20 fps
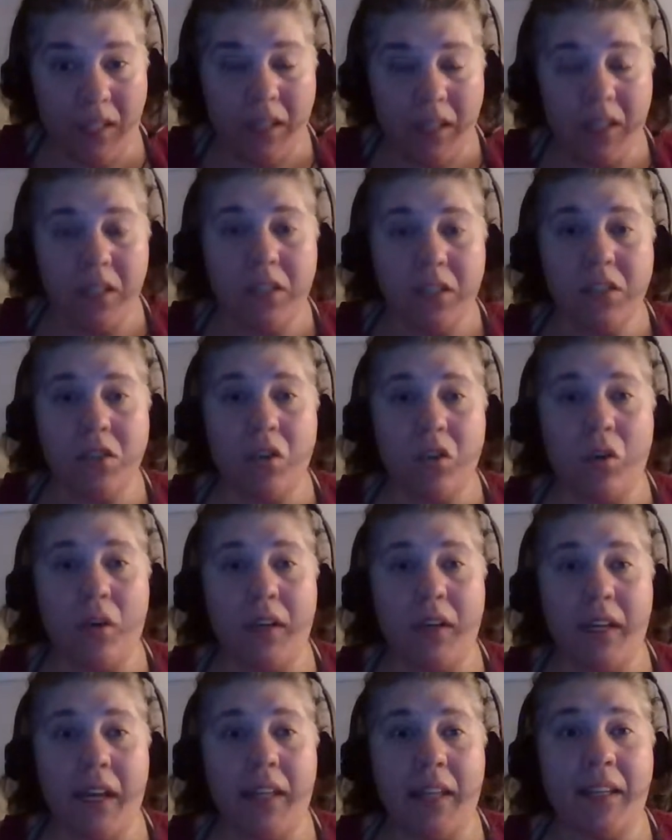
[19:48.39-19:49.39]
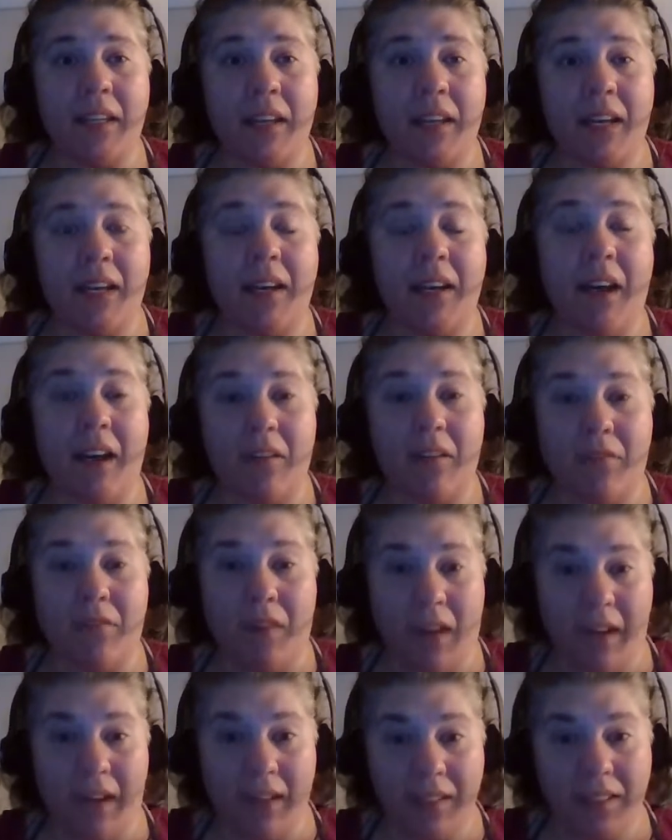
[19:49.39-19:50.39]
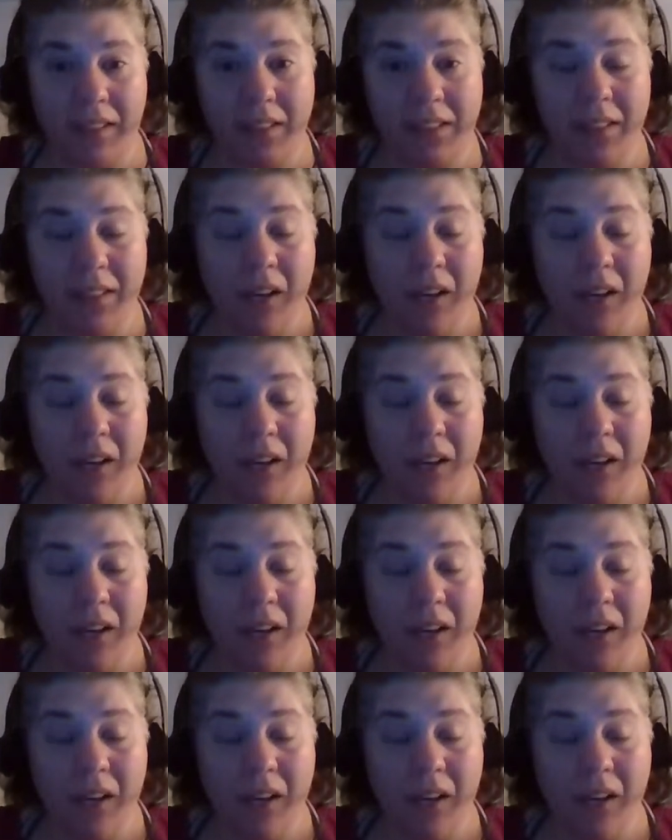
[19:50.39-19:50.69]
So again, get advice